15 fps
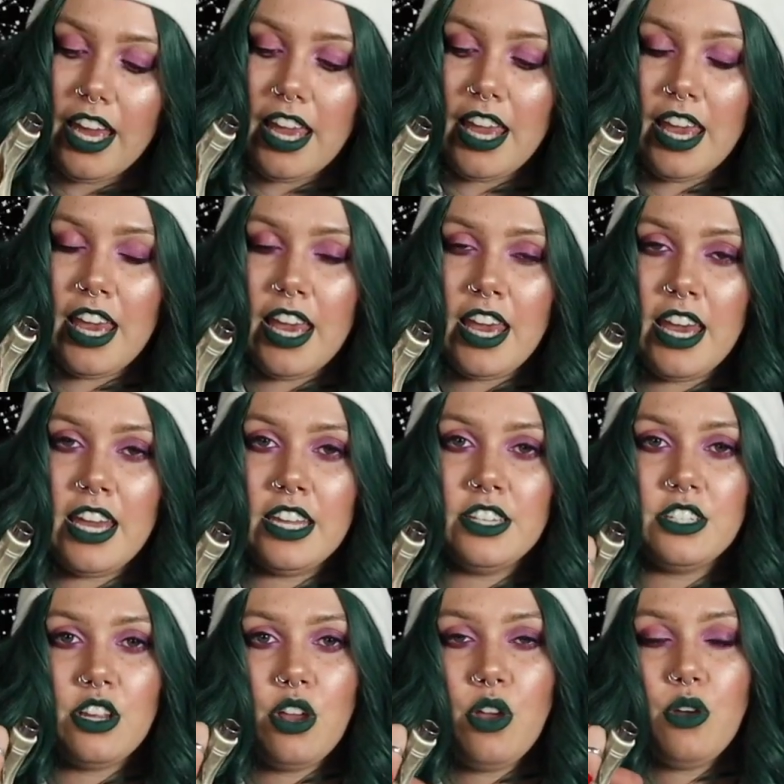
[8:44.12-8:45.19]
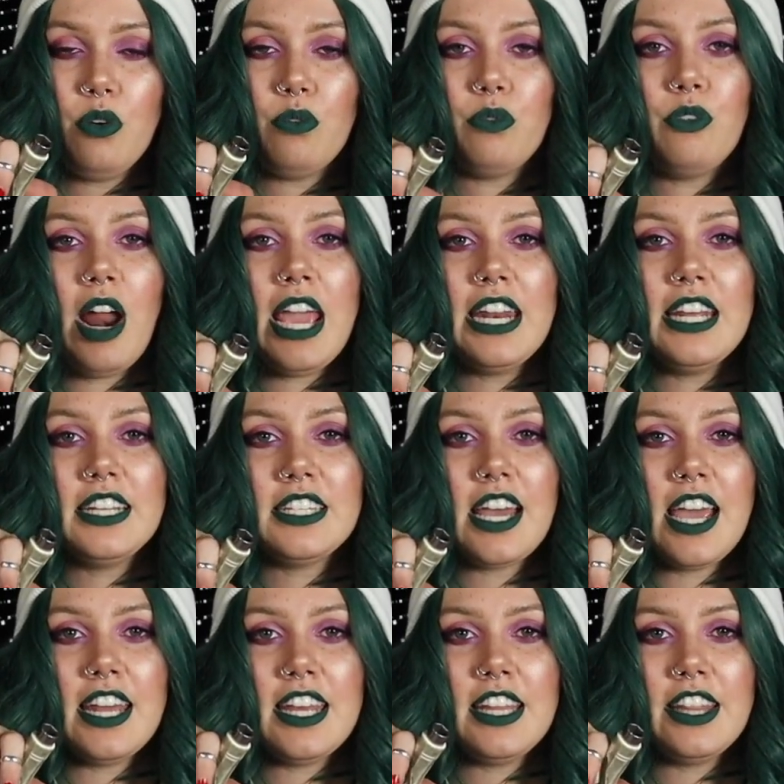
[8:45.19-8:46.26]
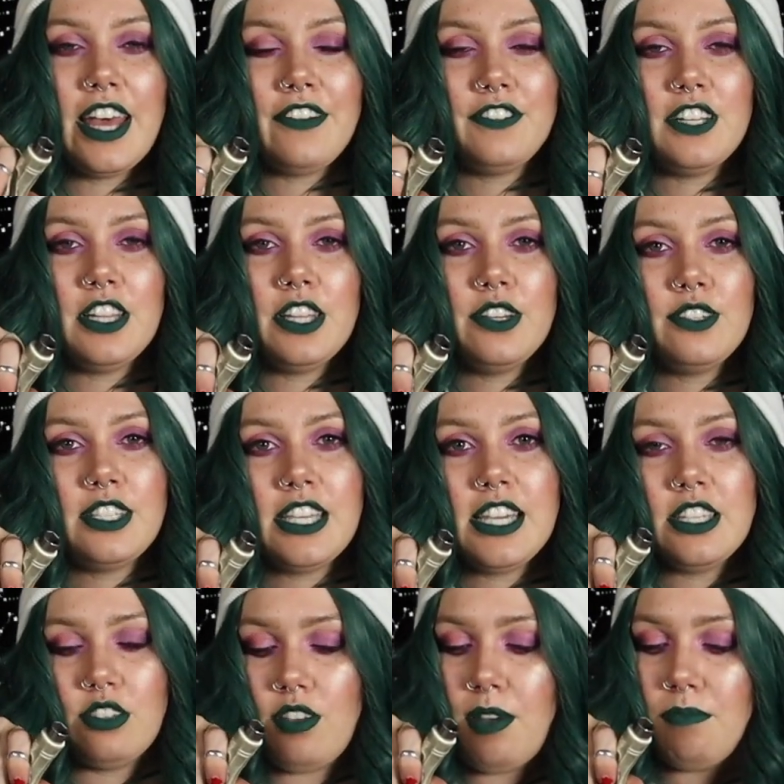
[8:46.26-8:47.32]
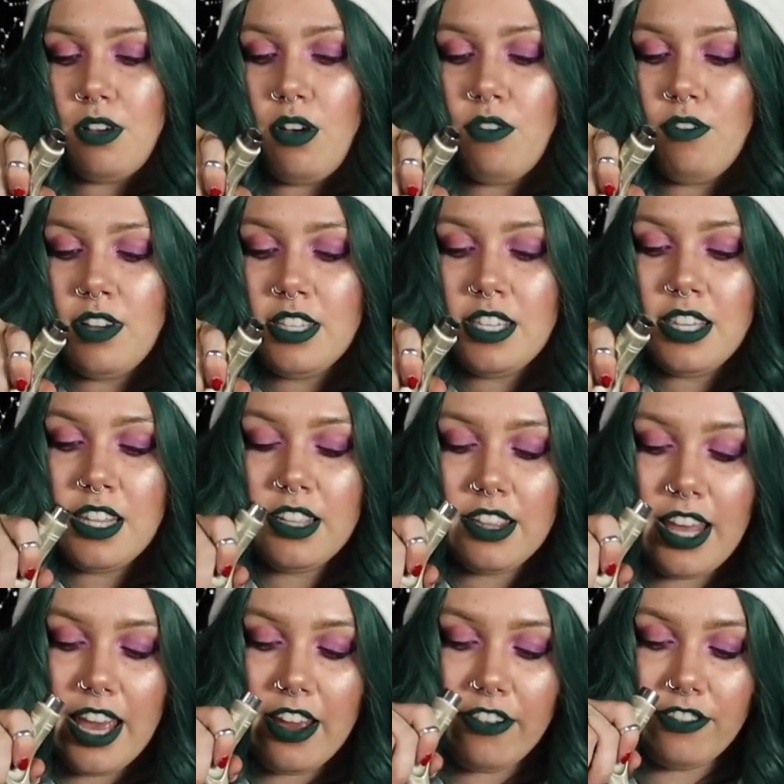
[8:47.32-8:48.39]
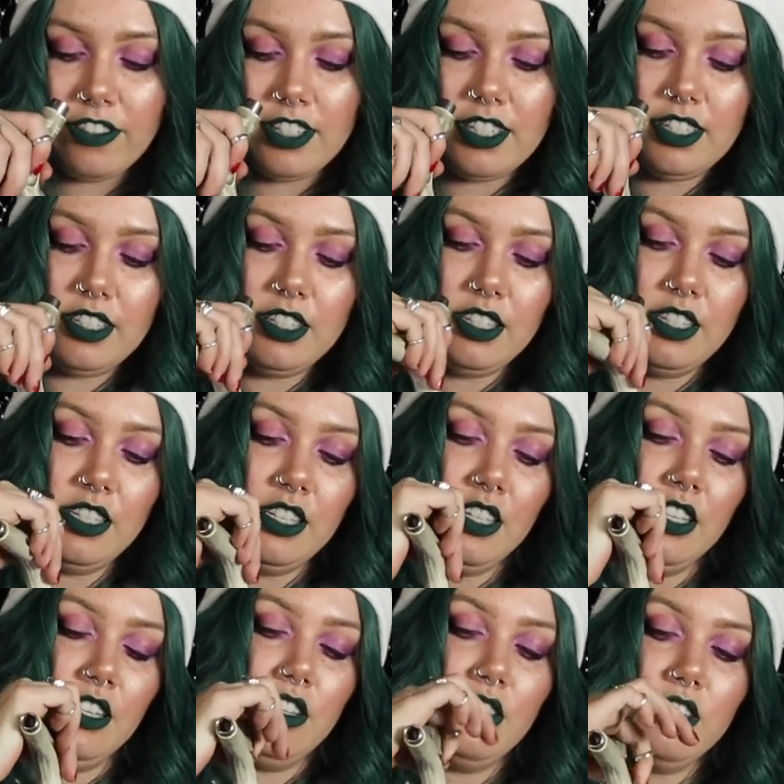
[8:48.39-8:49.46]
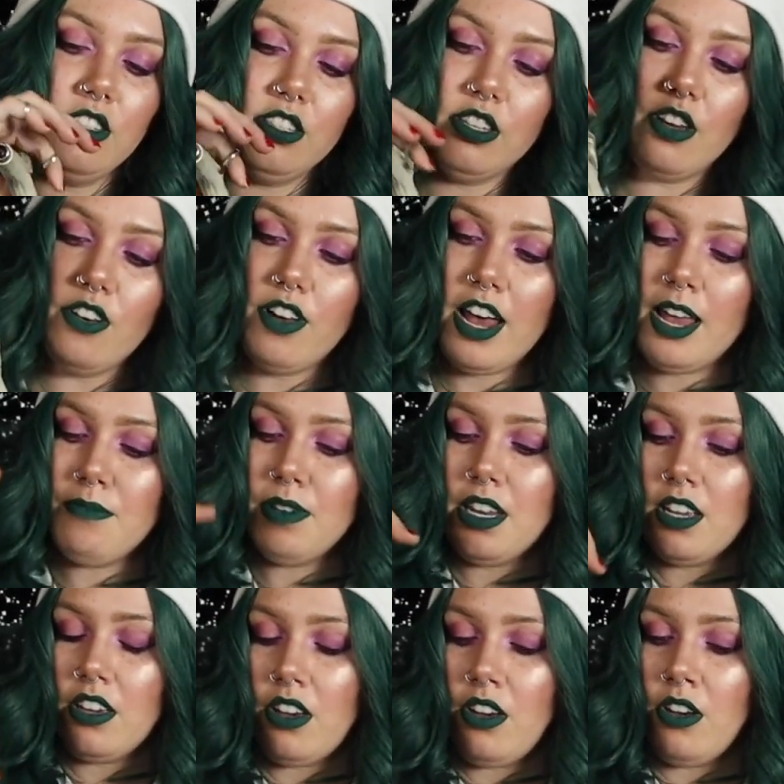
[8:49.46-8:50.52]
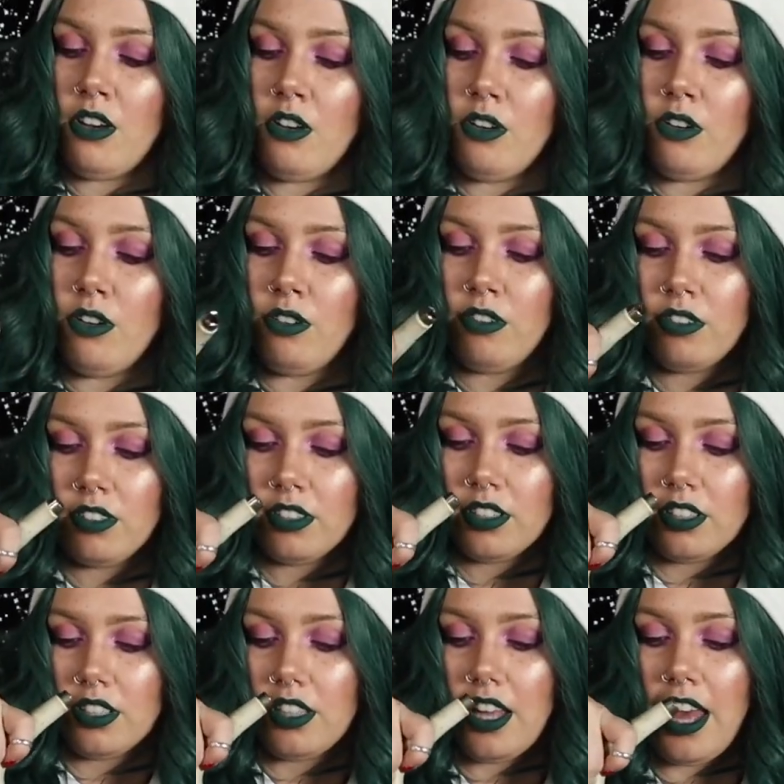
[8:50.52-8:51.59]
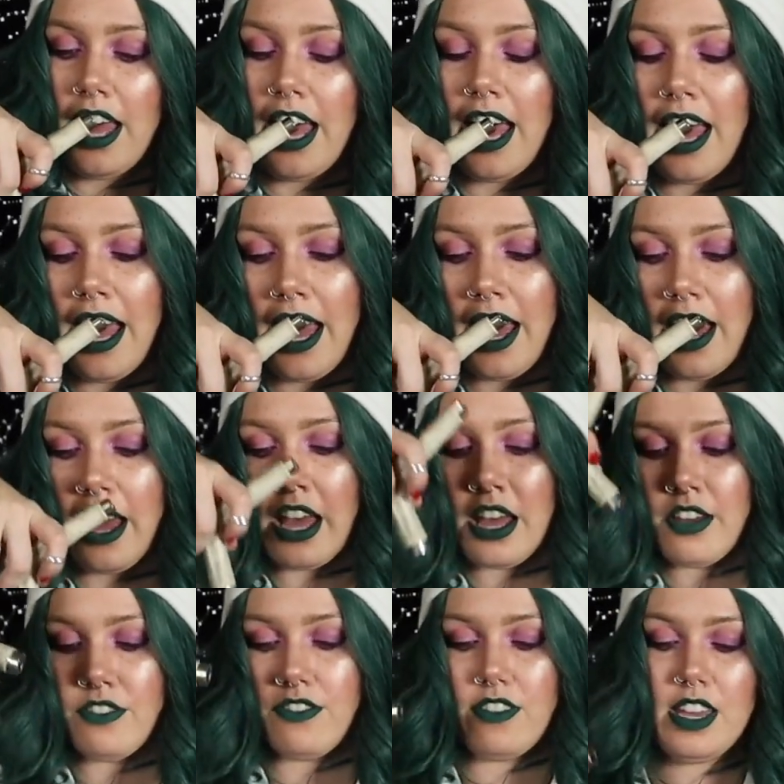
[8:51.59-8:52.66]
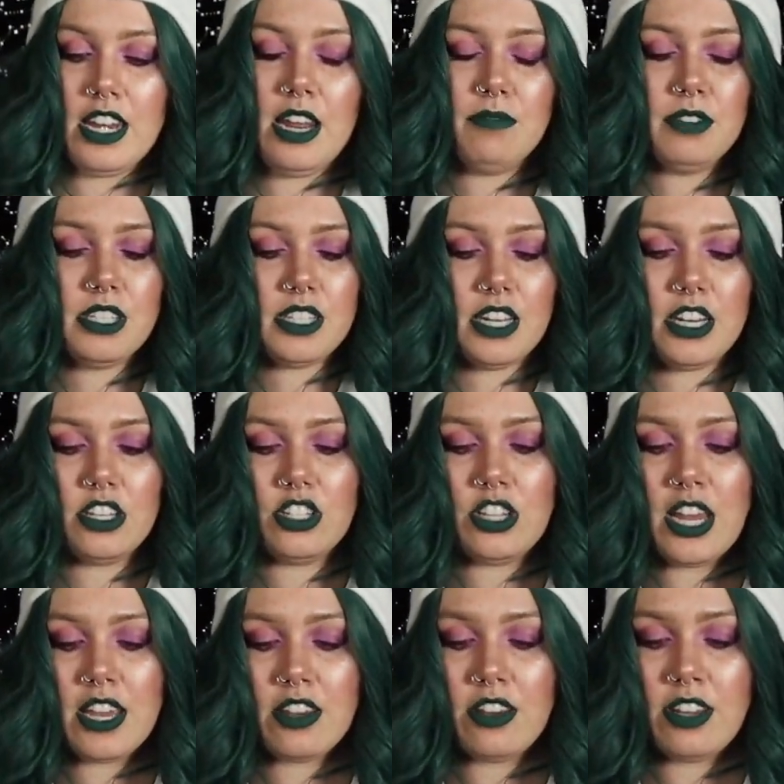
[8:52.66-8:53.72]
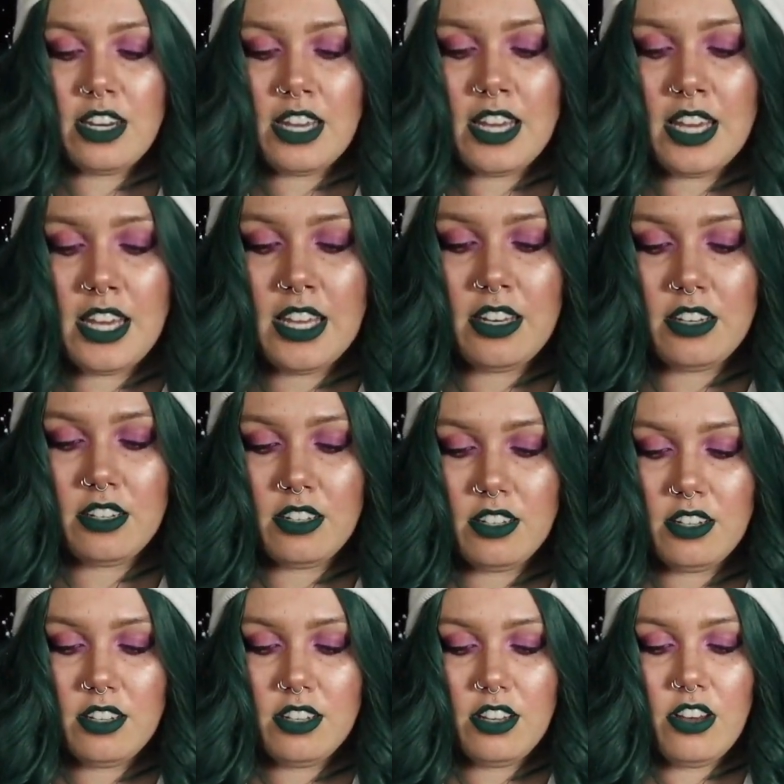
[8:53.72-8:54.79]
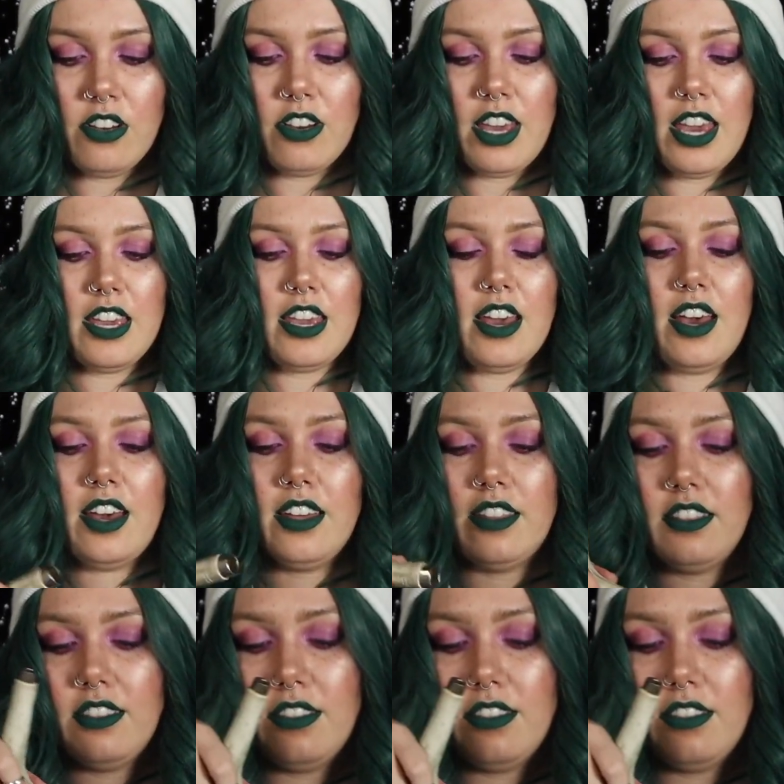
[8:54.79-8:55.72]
and righty-tighty, lefty-loosey, so I'm going to the left. So I'm going to go a half, and I'm just going to check on it. Okay, yeah.